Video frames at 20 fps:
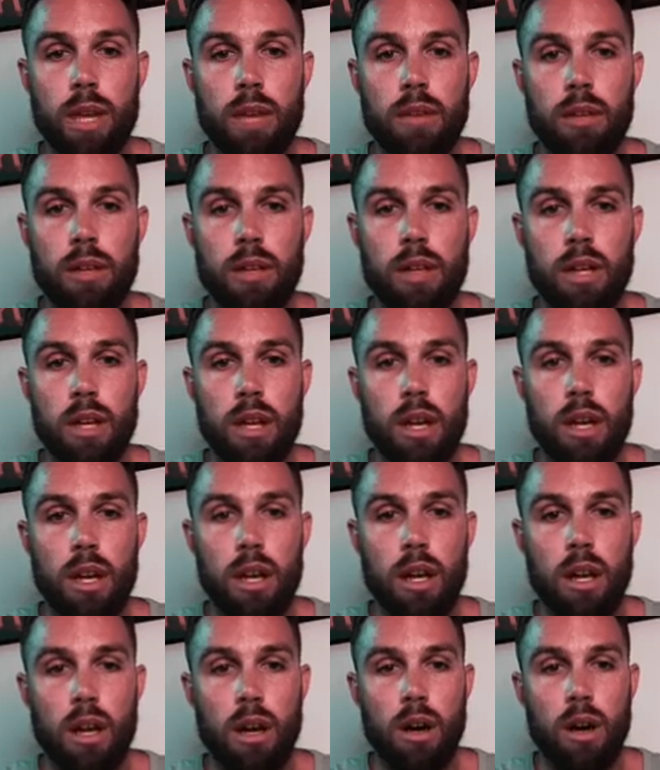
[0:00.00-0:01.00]
we have
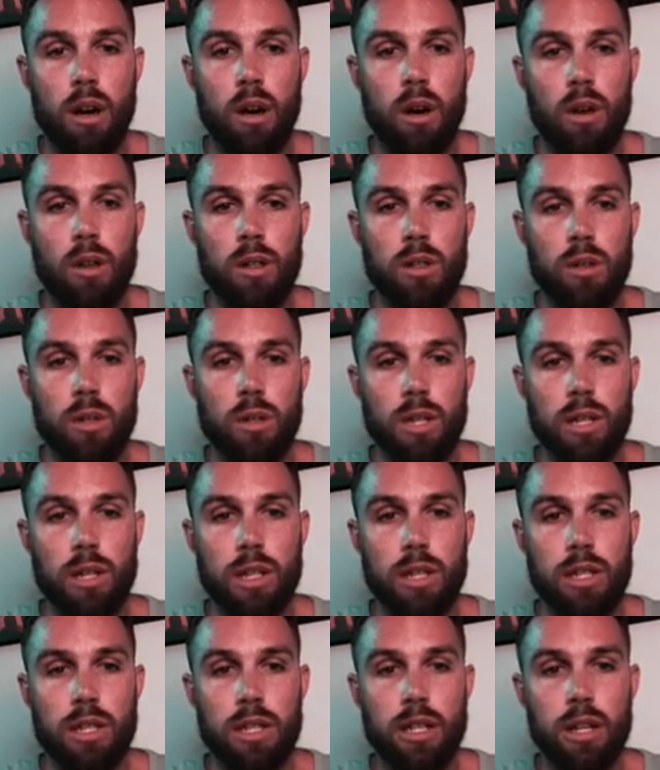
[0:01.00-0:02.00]
all sorts of
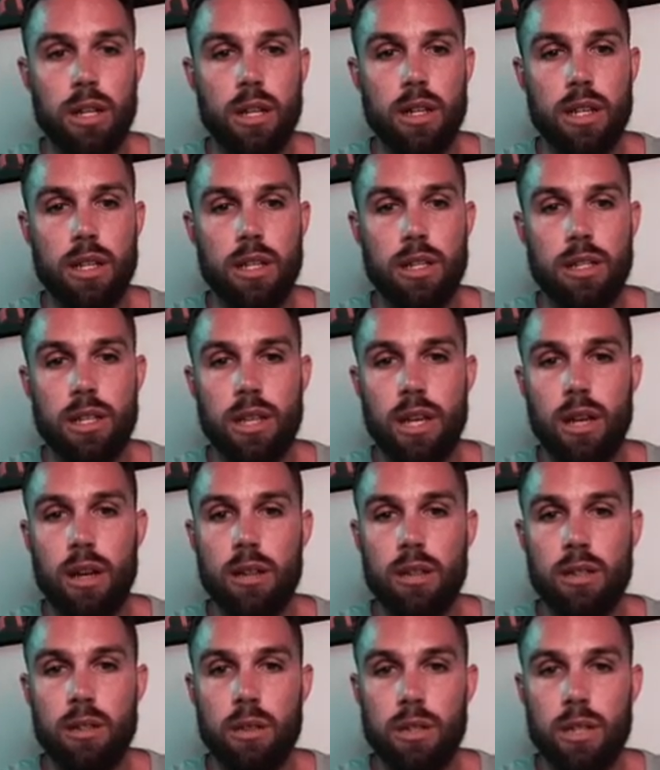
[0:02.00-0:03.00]
leads in here that say
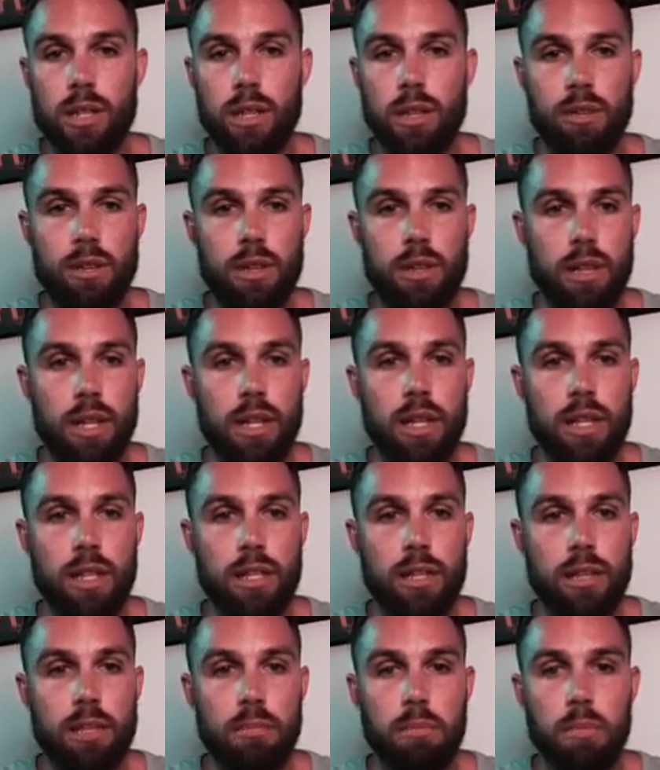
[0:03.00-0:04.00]
all sorts of different
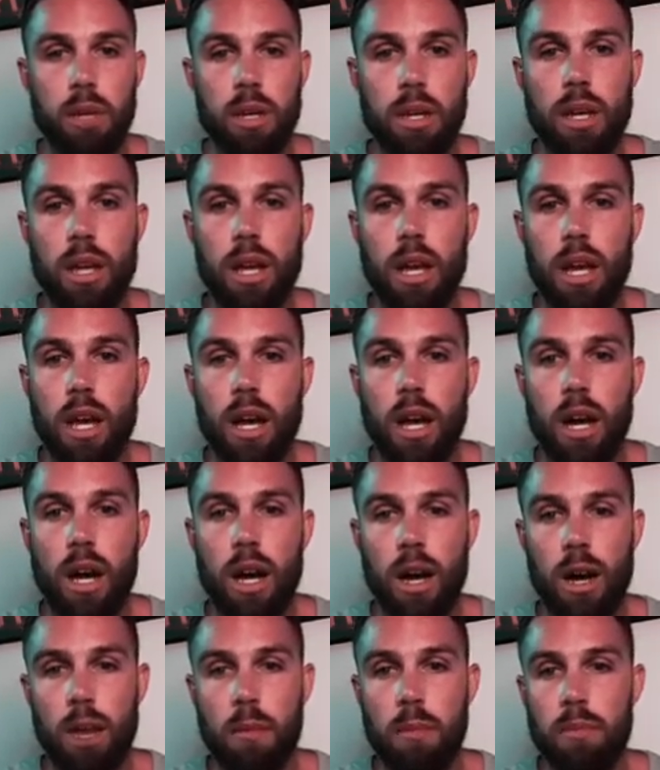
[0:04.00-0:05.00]
things. But
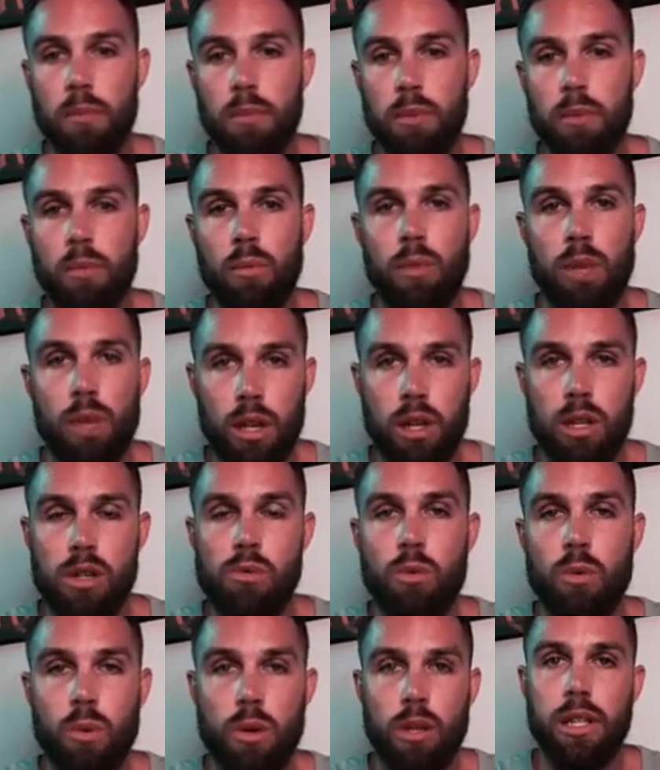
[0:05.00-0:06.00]

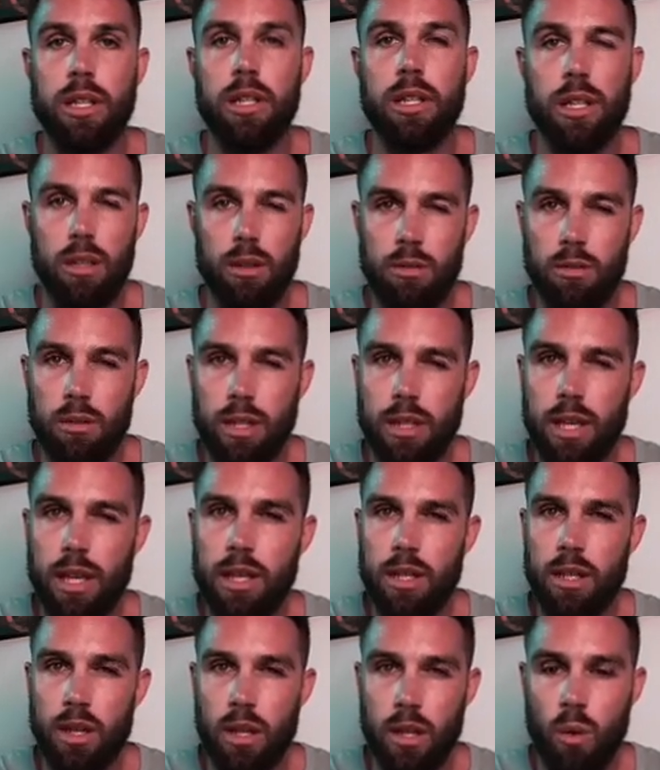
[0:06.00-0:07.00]
here we're really, you know,
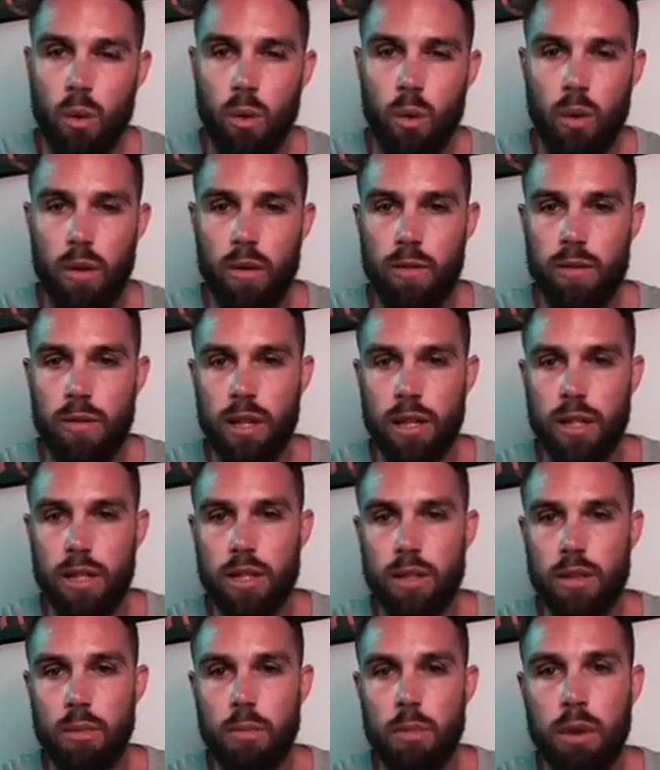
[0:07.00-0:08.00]
getting to the core of
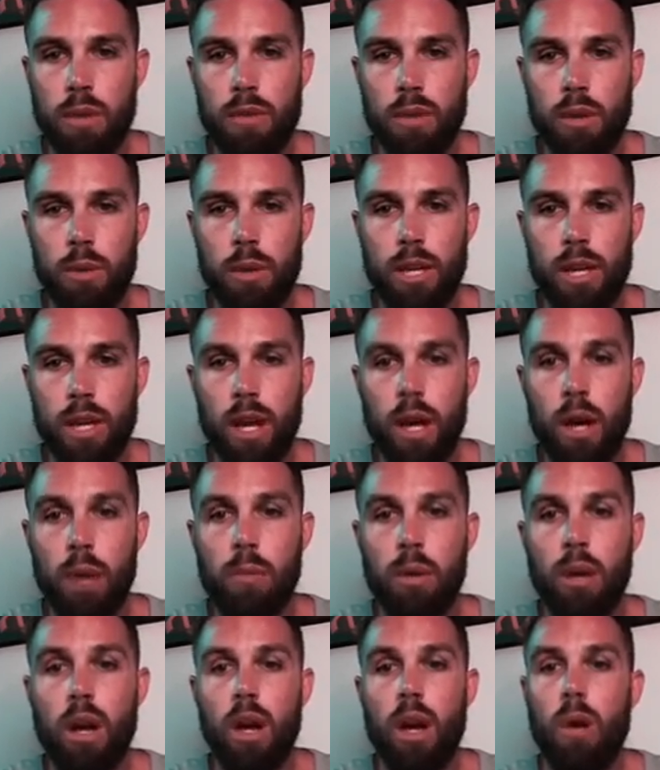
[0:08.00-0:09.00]
things. So perfect, we can
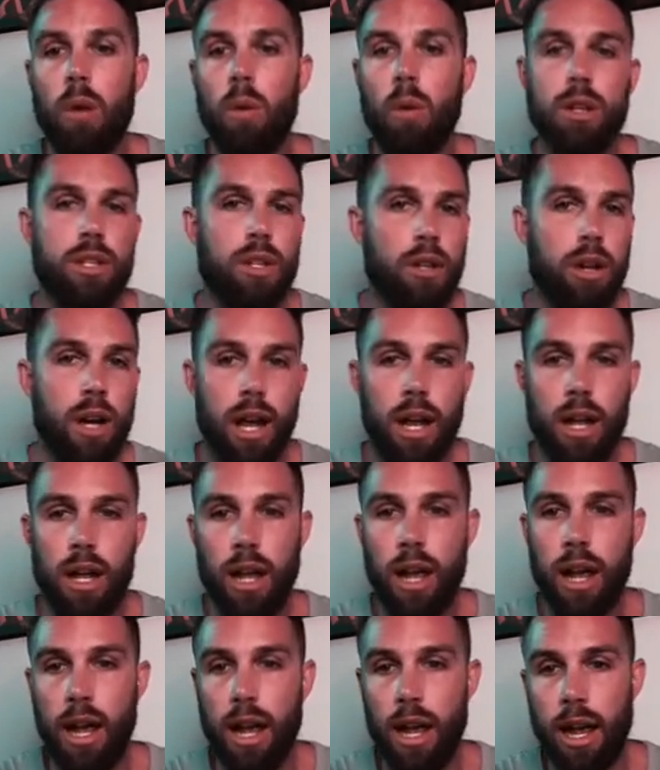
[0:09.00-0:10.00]
help. What's your
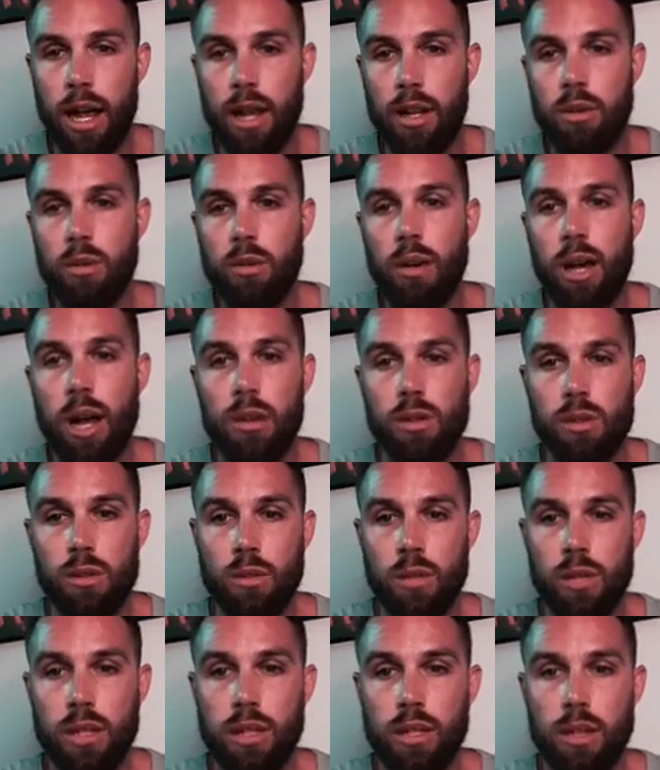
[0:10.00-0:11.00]
annual
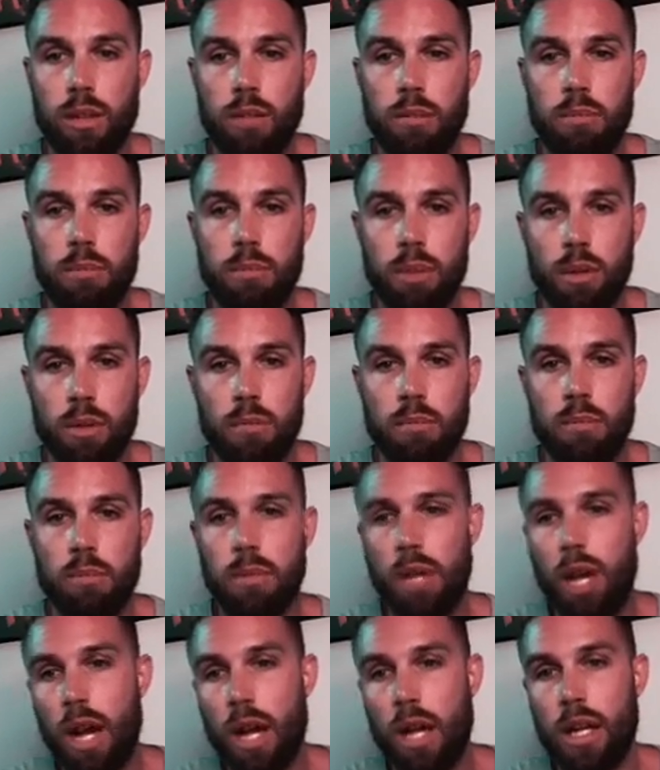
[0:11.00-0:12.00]
household income? Boom,
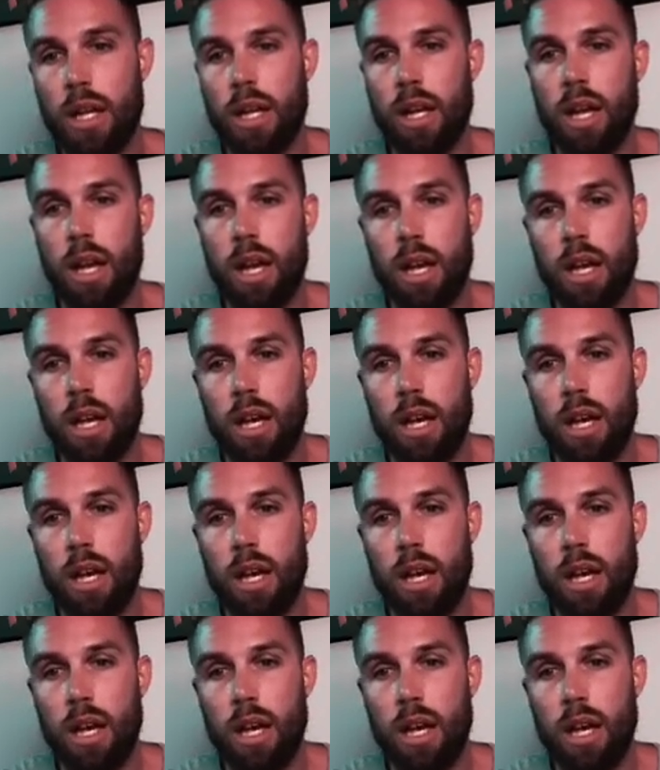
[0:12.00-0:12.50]
got it.